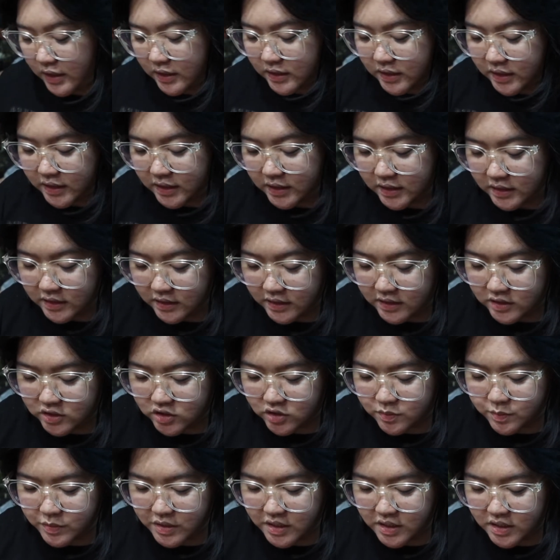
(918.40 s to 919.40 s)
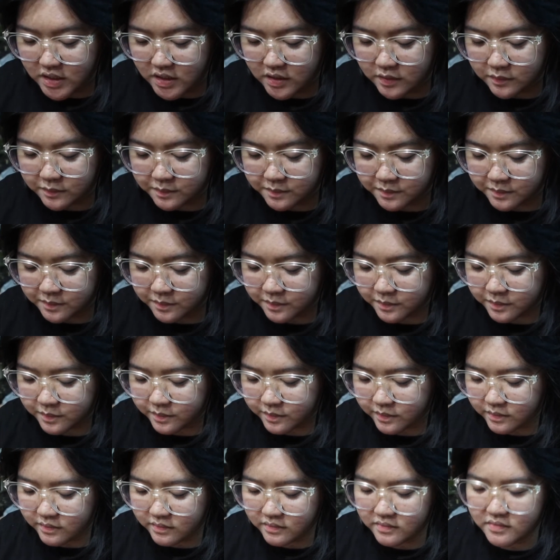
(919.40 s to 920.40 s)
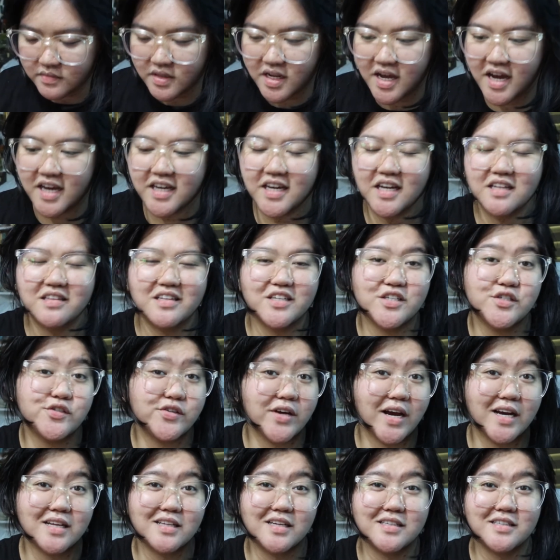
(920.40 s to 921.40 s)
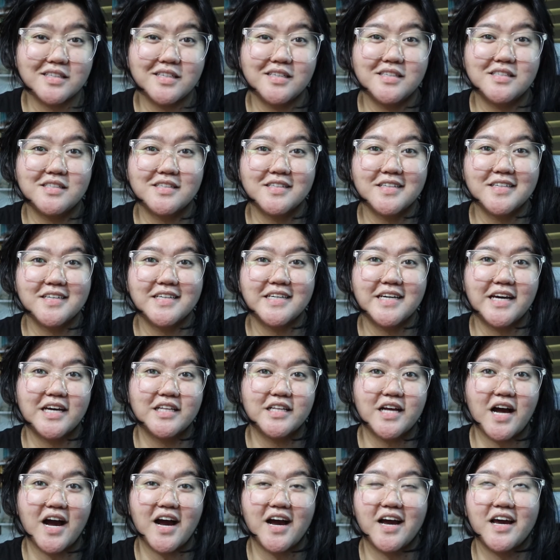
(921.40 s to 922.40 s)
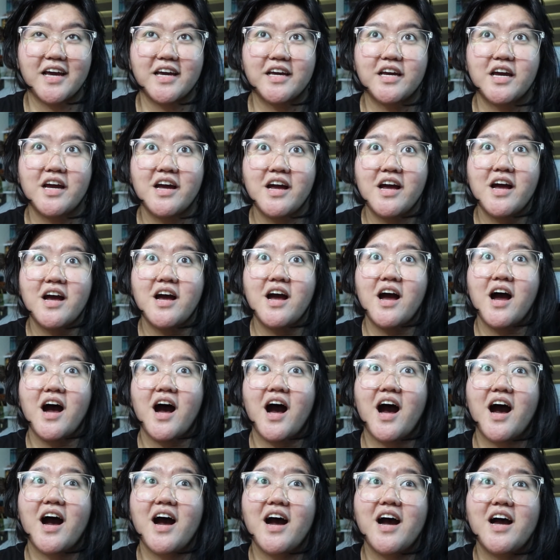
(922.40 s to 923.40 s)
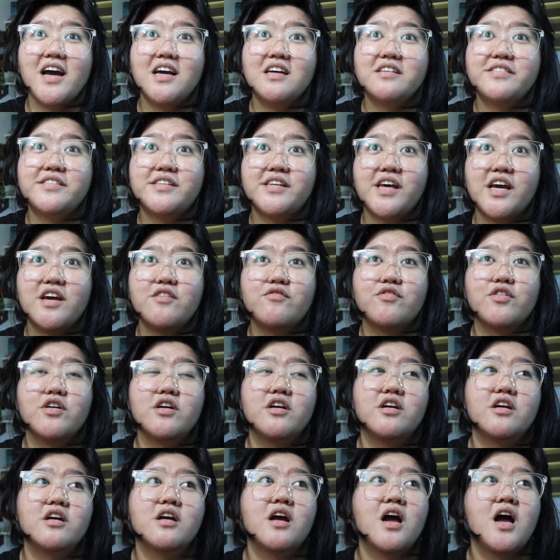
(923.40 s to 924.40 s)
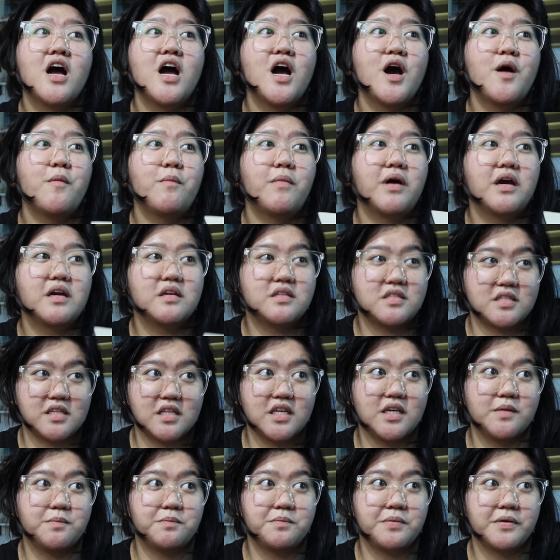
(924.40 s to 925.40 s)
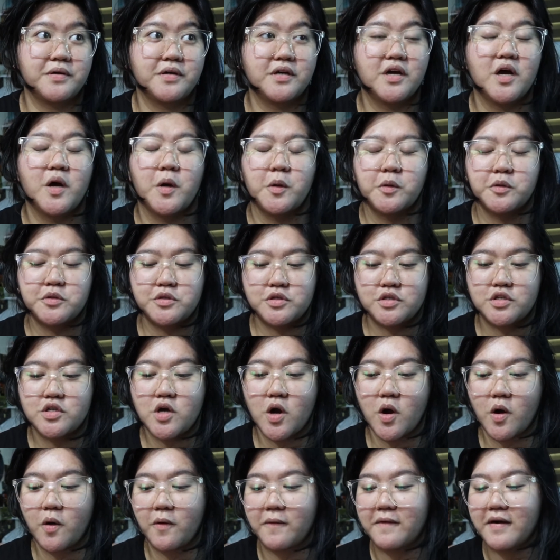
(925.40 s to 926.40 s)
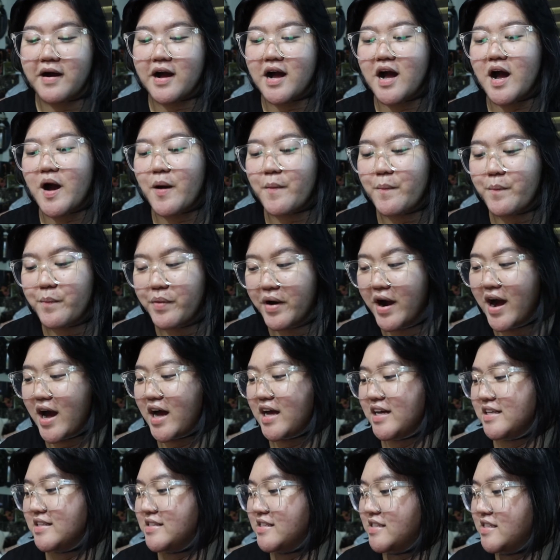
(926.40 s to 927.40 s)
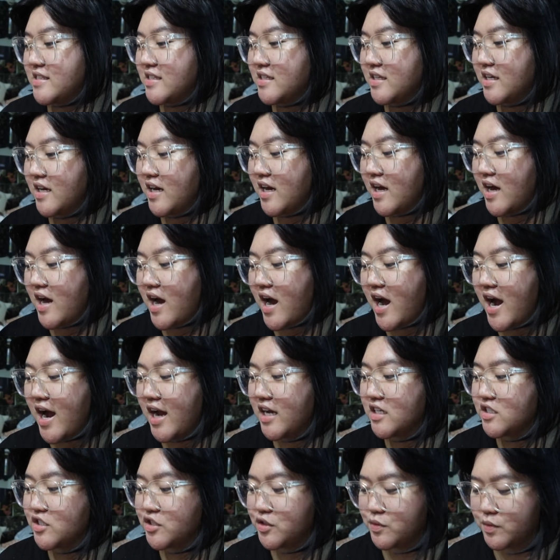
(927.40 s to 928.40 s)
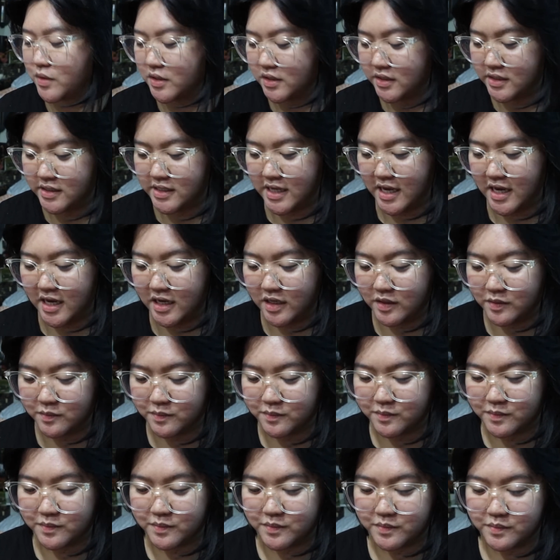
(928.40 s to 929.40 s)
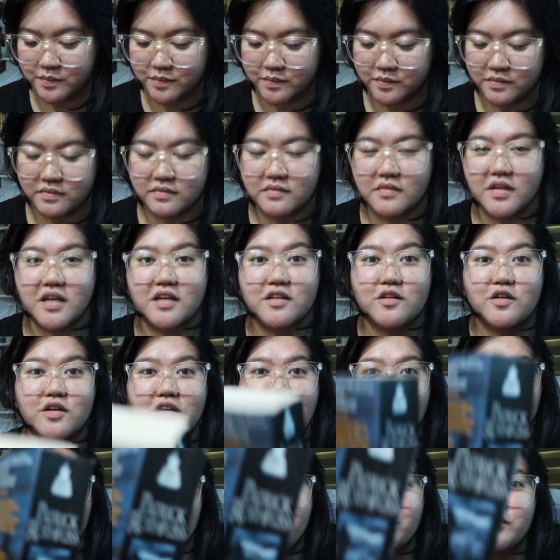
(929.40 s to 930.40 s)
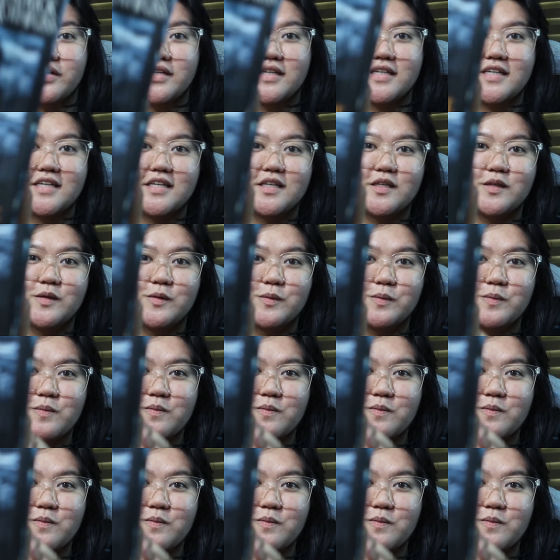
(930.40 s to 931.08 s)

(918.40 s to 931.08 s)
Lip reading: I think it's me. I get distracted easily and I savor my sleep. So, but I just want to say, look how pretty.